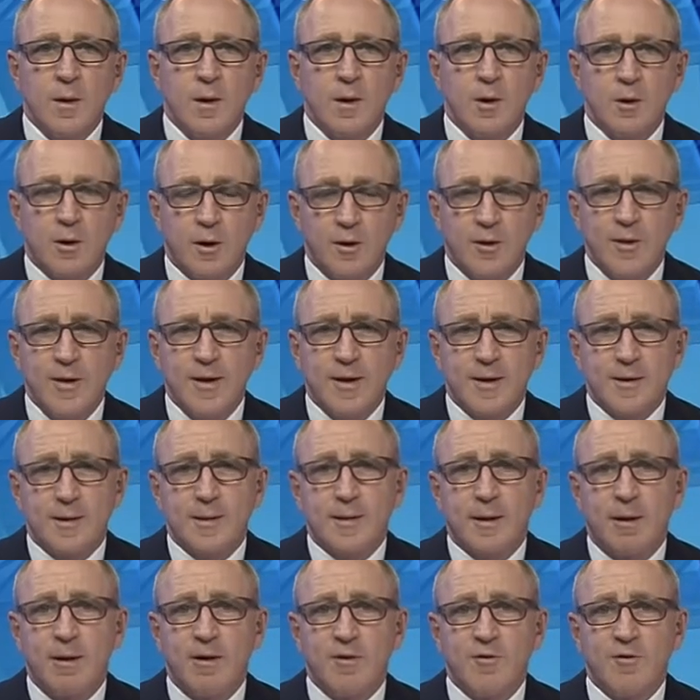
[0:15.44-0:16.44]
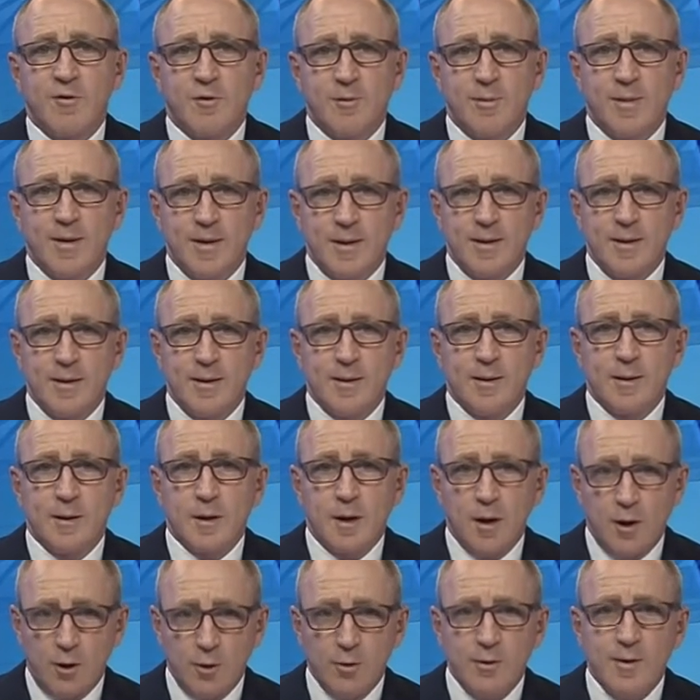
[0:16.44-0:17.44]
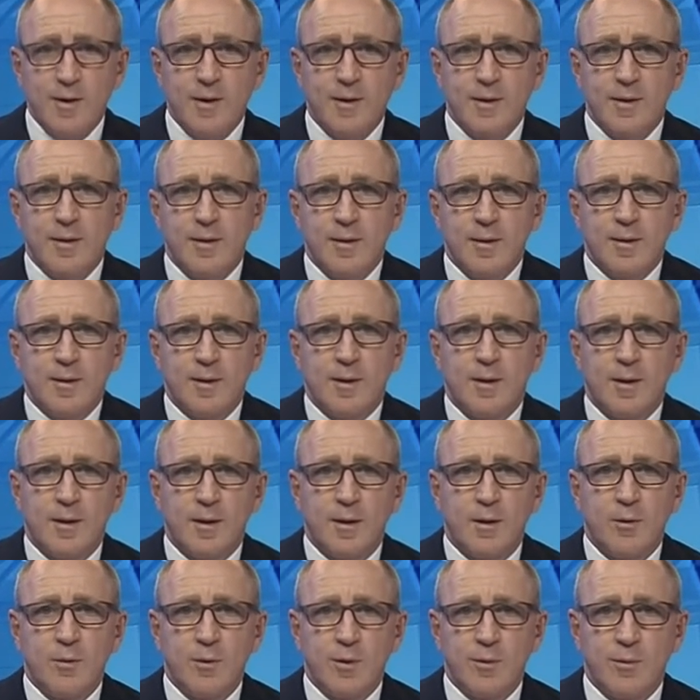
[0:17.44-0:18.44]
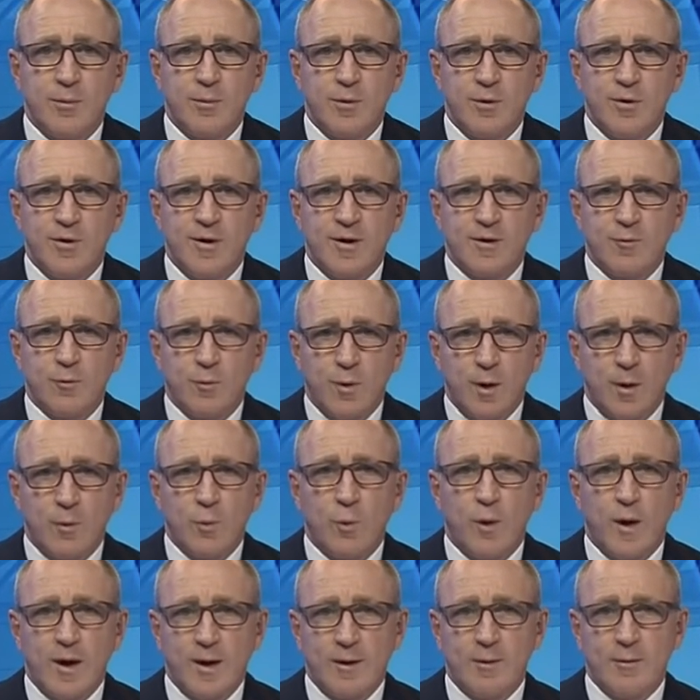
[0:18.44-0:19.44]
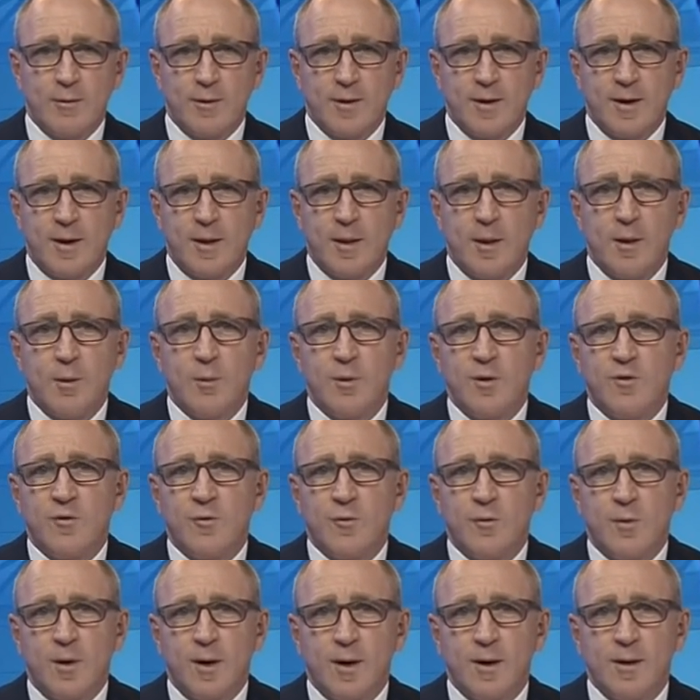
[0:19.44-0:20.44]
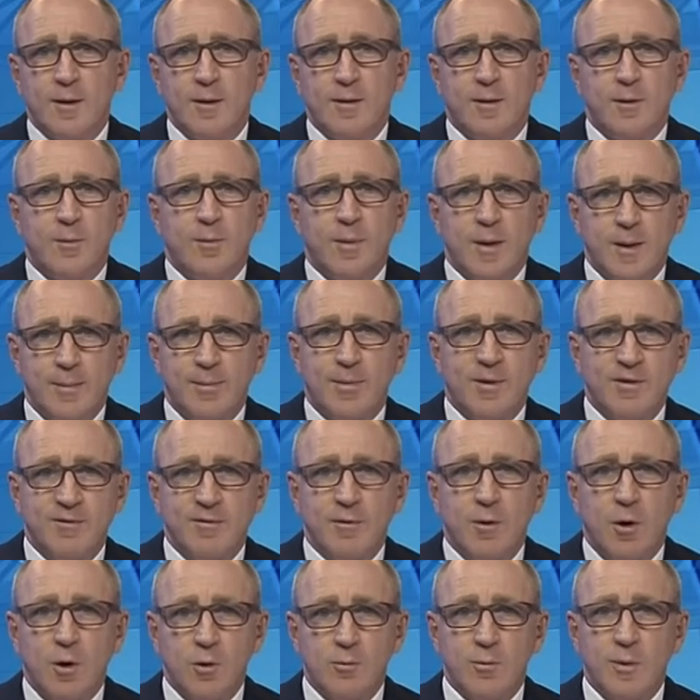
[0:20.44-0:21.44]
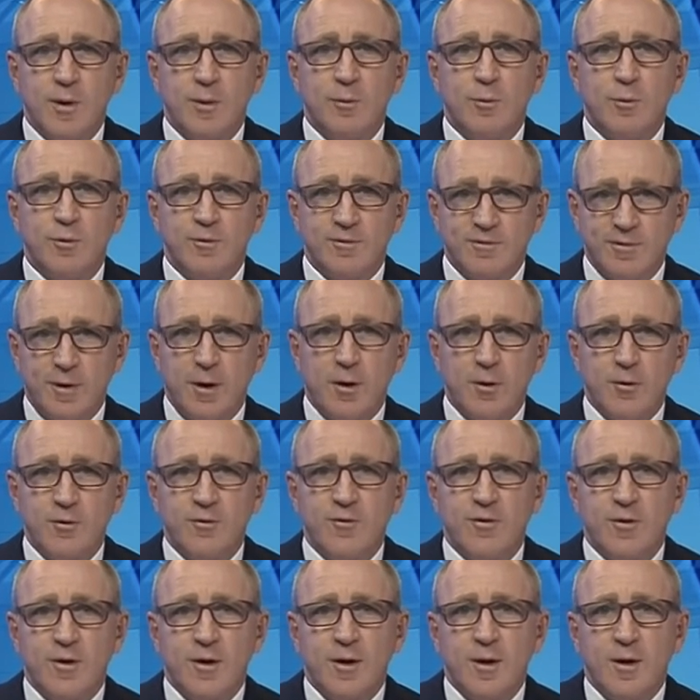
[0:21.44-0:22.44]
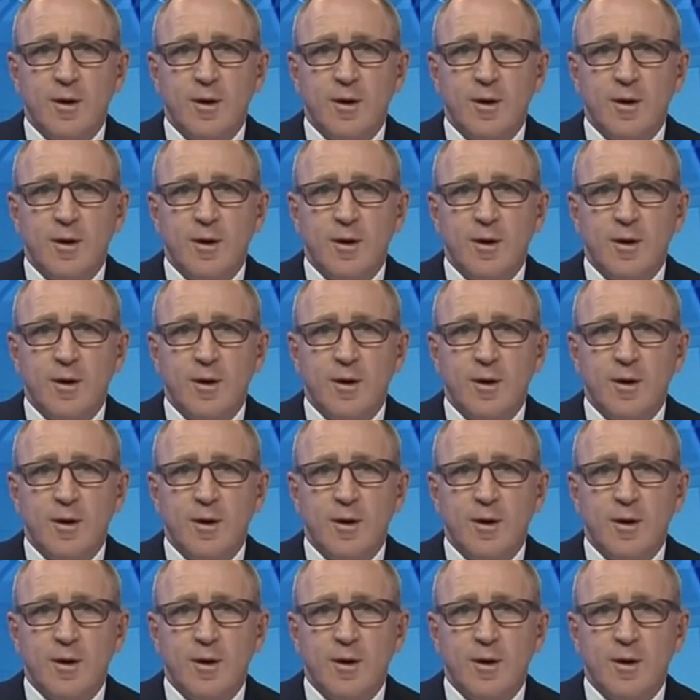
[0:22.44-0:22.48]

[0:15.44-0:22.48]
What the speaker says: Look, I think it's going to be close. I wouldn't predict one way or the other which way the people of Longman will vote.